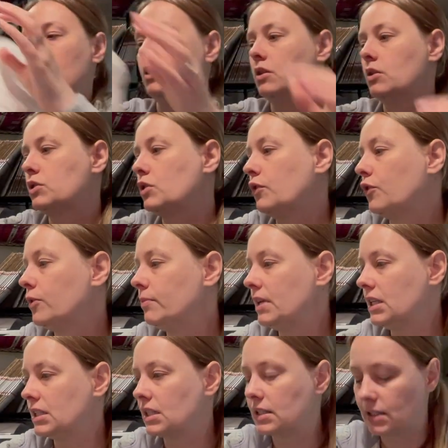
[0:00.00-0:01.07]
Those are for me
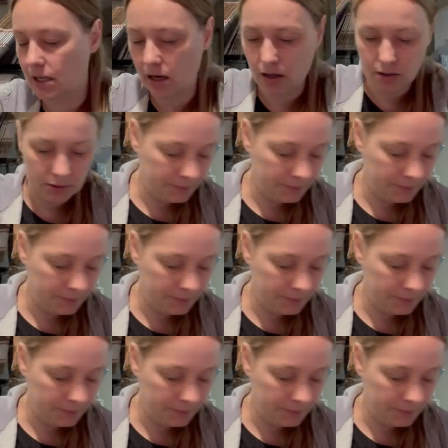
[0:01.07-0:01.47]
to sell.